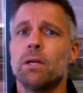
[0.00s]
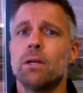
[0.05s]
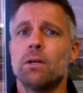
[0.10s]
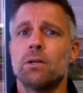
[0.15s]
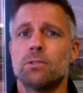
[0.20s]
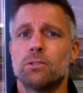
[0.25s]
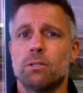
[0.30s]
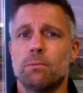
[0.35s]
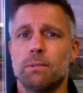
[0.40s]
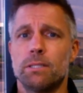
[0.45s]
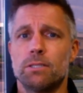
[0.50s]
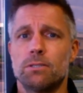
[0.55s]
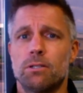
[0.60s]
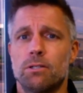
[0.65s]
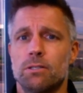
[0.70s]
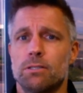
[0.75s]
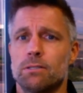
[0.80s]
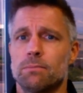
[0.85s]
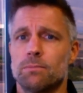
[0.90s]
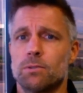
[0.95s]
so be sure to
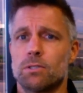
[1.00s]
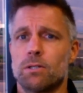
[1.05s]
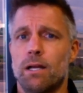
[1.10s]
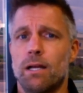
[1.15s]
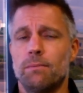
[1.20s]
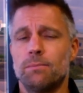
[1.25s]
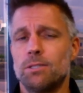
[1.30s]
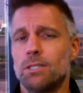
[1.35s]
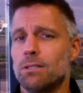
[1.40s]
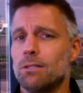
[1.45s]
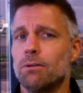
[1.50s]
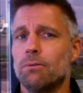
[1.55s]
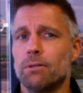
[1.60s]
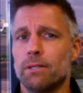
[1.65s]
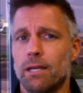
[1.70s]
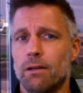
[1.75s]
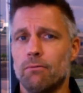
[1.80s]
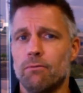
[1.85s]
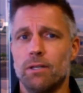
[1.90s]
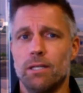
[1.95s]
subscribe so you know when
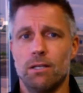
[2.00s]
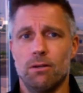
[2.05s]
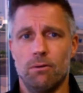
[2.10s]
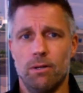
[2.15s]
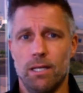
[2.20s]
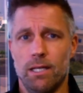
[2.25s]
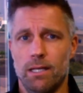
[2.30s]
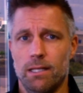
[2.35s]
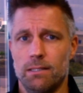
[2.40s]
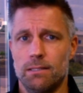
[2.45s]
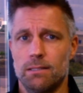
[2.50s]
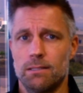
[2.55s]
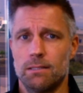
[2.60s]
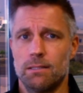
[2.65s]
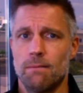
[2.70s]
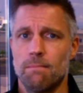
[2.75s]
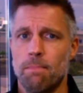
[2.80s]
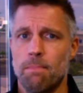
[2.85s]
that video hits.